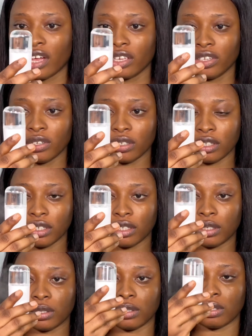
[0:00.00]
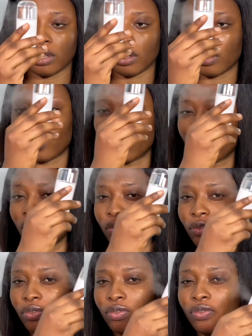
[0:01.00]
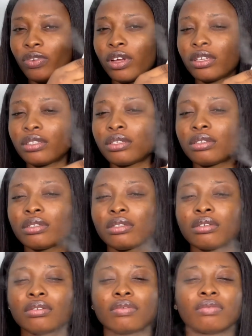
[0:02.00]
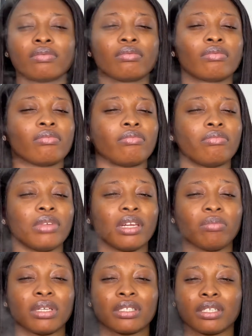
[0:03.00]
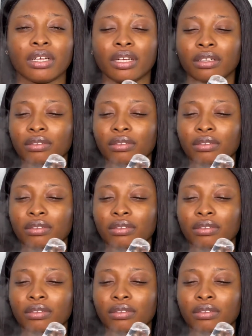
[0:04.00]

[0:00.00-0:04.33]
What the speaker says: use this face mini mister.